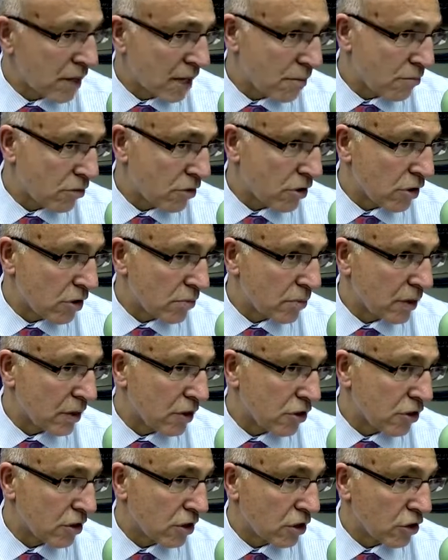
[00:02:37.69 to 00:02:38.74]
Sabra. You've
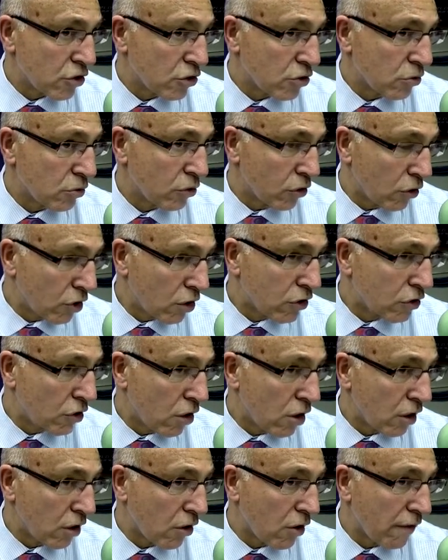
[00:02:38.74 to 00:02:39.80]
been listening to Law
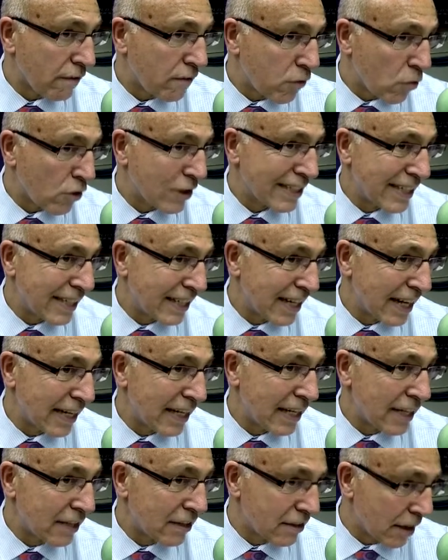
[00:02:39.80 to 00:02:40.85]
Talk on
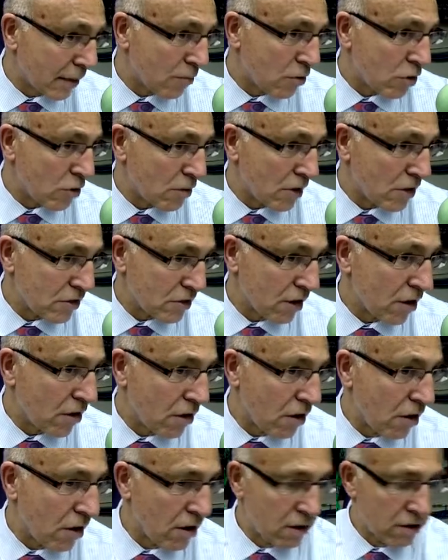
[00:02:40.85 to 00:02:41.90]
1480
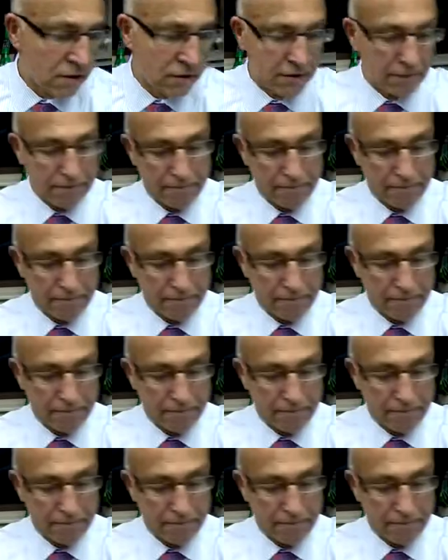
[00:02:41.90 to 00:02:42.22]
WSAR.